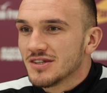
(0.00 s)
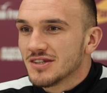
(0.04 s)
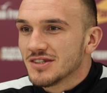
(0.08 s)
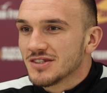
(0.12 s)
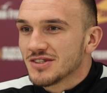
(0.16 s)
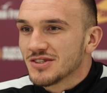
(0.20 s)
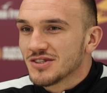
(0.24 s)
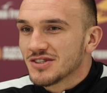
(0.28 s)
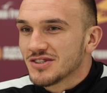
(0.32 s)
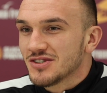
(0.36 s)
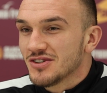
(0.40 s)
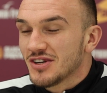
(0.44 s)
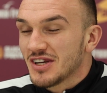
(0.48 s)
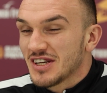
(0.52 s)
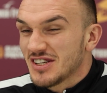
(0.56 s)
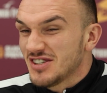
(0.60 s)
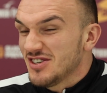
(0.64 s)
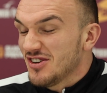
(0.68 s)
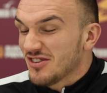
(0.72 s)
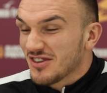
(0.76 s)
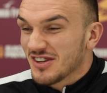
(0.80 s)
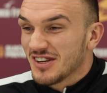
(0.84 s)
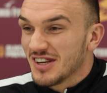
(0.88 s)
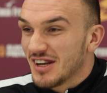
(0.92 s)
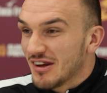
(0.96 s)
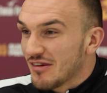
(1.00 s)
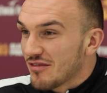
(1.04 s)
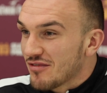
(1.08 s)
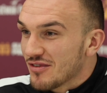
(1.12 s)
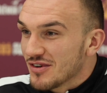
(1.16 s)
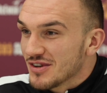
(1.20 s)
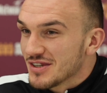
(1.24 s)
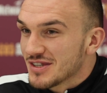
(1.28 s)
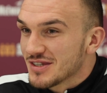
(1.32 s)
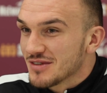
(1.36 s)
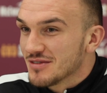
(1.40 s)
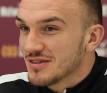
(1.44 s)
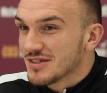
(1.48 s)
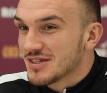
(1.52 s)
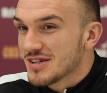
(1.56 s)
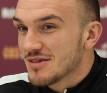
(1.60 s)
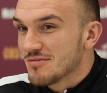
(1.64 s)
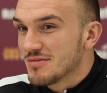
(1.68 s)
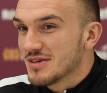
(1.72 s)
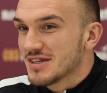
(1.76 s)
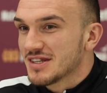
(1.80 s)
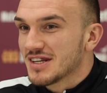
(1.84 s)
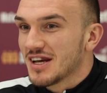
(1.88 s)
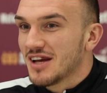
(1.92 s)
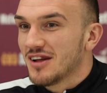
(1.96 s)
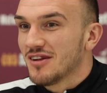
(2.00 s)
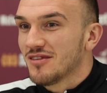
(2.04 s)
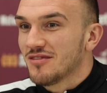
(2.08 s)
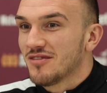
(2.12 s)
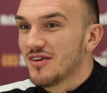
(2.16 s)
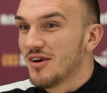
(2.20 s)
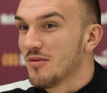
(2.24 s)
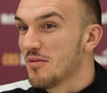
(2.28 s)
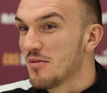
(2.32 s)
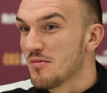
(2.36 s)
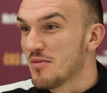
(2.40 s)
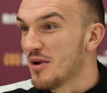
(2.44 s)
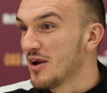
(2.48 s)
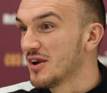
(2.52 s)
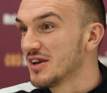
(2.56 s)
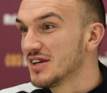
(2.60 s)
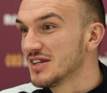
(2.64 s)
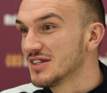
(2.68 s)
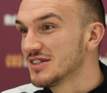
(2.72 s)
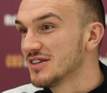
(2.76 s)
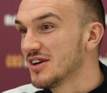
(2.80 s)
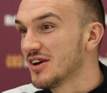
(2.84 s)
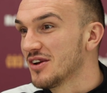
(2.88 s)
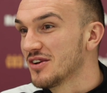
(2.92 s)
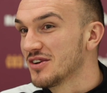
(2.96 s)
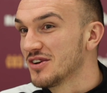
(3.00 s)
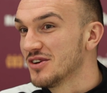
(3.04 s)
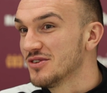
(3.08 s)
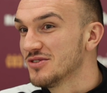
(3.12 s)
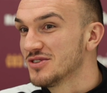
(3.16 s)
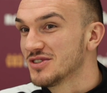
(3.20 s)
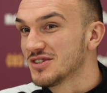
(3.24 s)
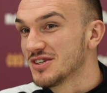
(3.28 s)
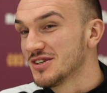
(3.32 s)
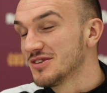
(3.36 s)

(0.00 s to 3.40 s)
it's nothing different to myself or my body's not used